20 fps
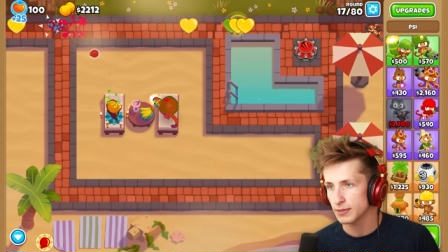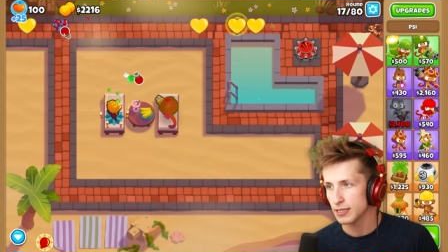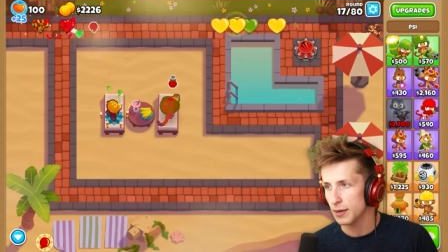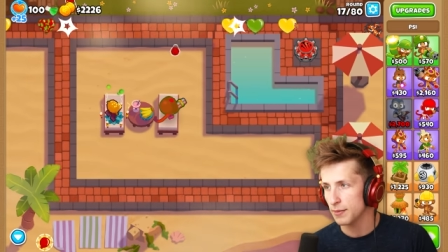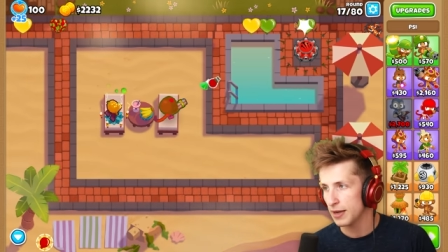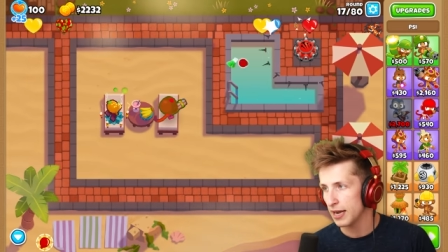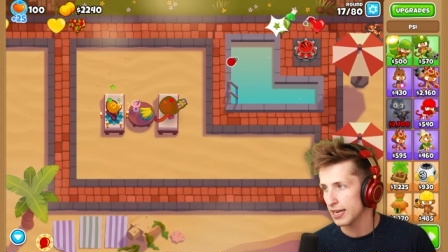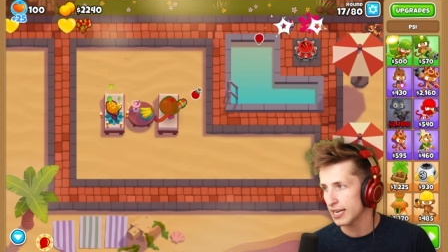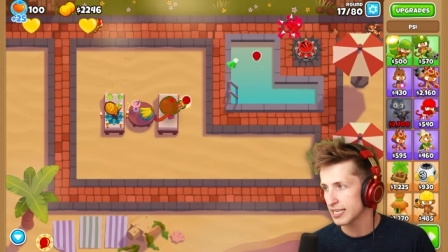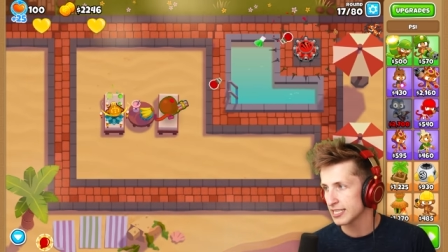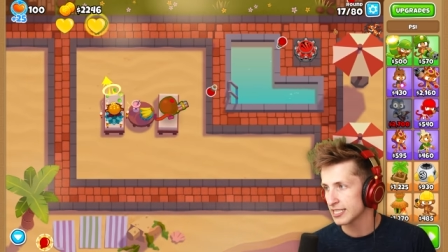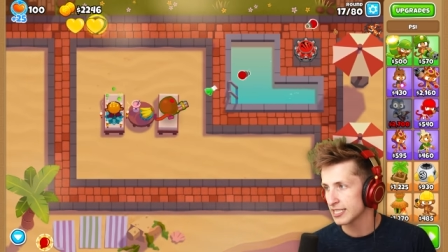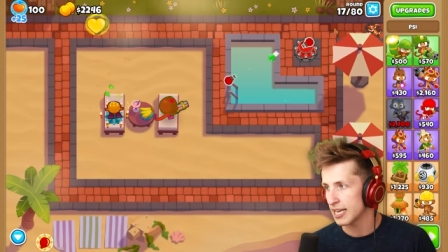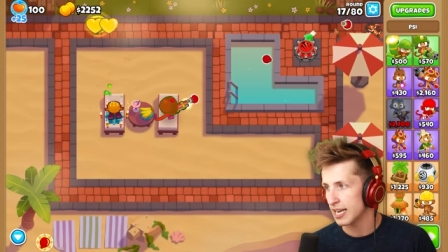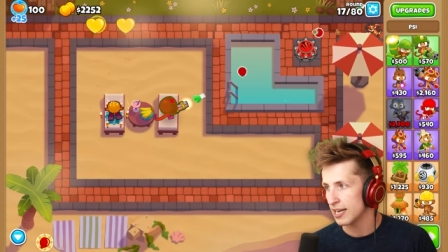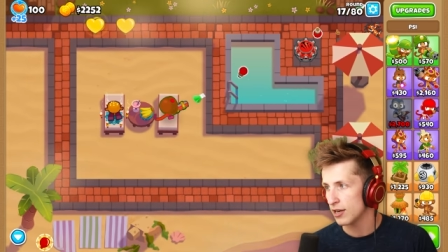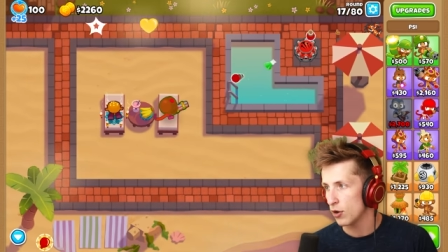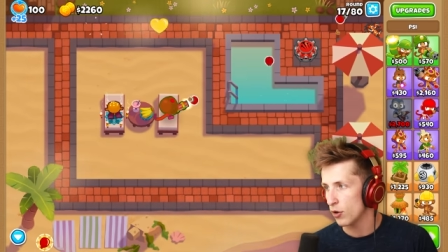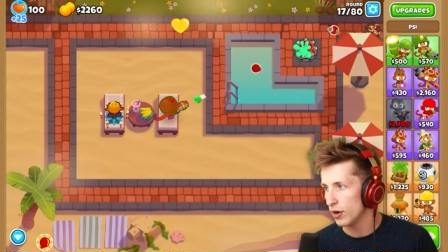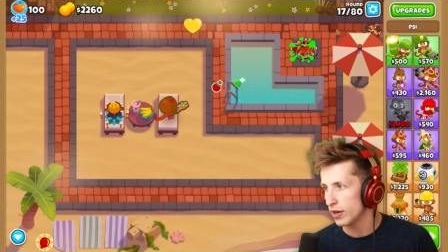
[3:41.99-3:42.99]
I mean, I guess
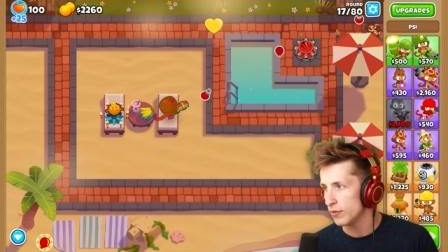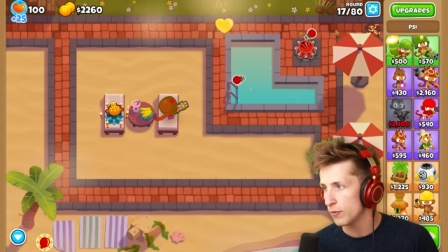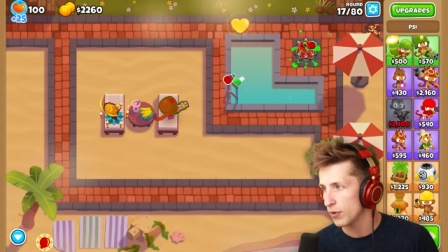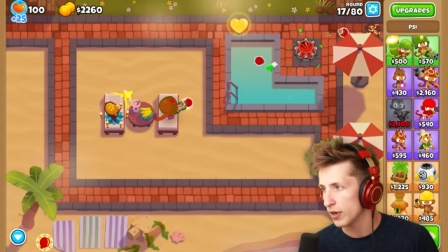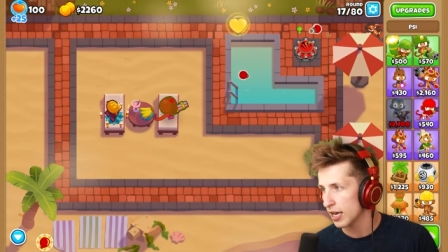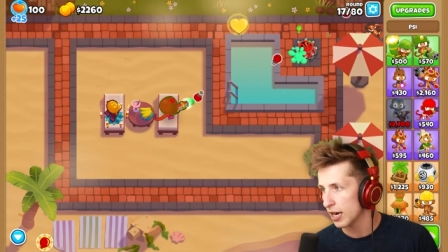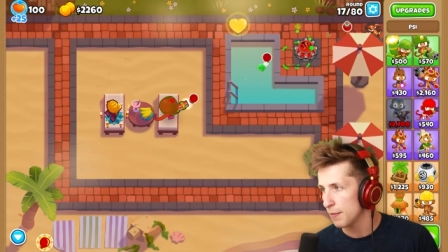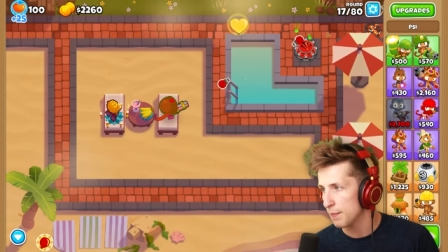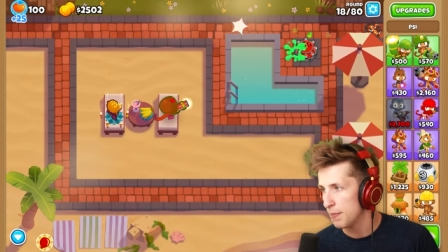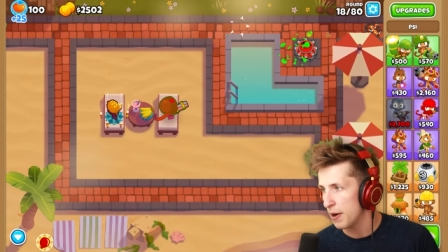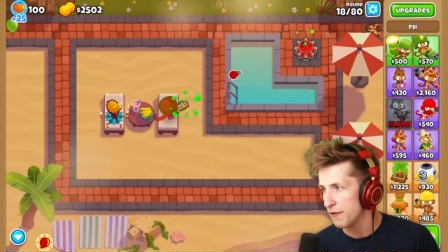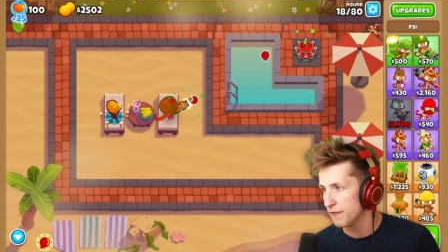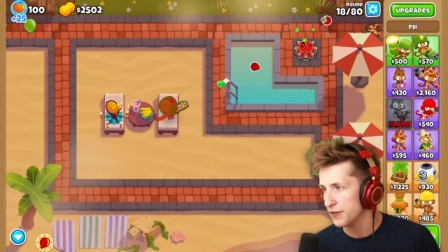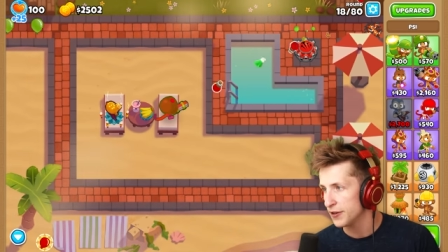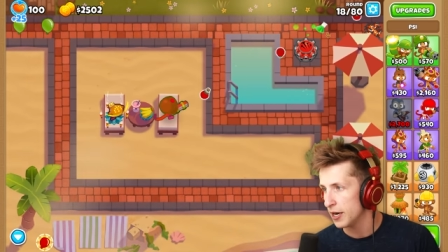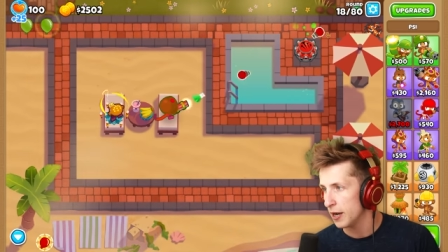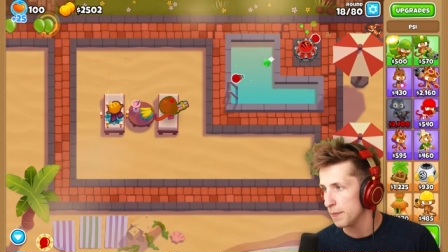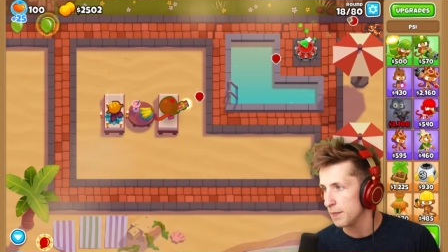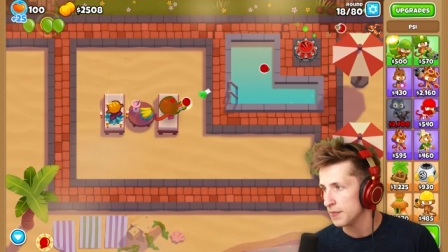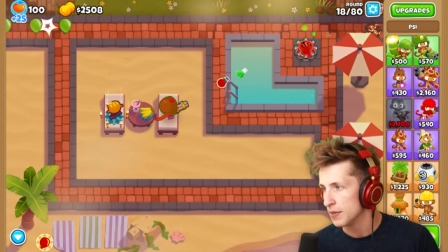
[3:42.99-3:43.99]
I. Oh, wait, we got to buff
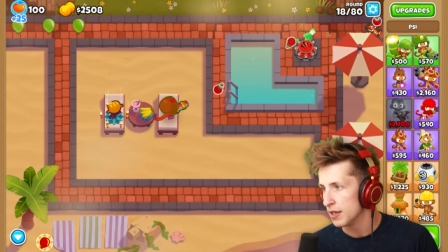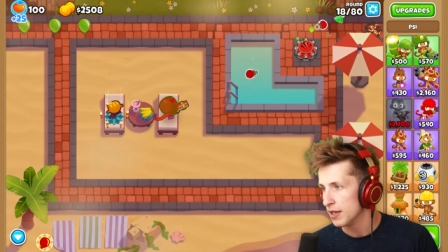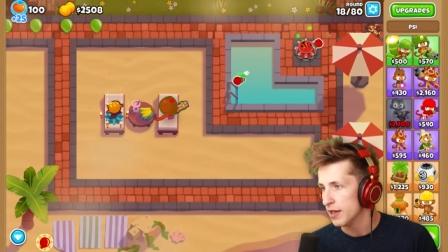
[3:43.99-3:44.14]
it up.